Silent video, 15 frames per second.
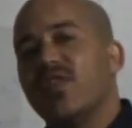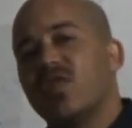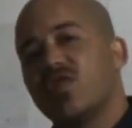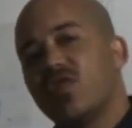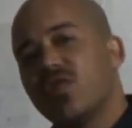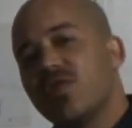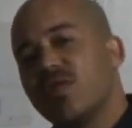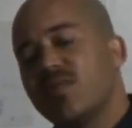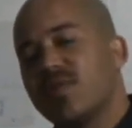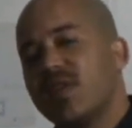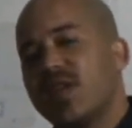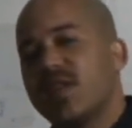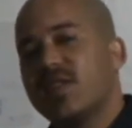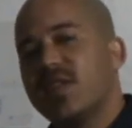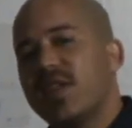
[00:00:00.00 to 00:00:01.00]
and
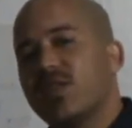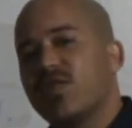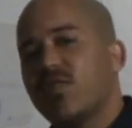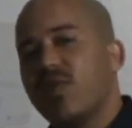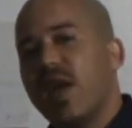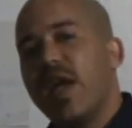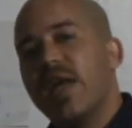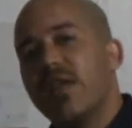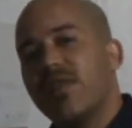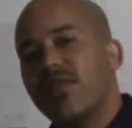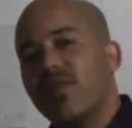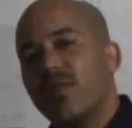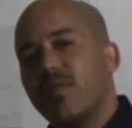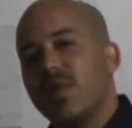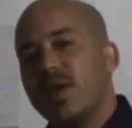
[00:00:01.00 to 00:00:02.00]
circumstance have created
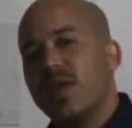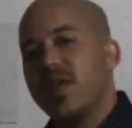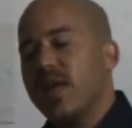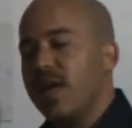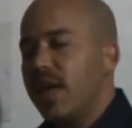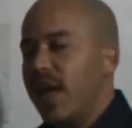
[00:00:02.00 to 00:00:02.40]
for me,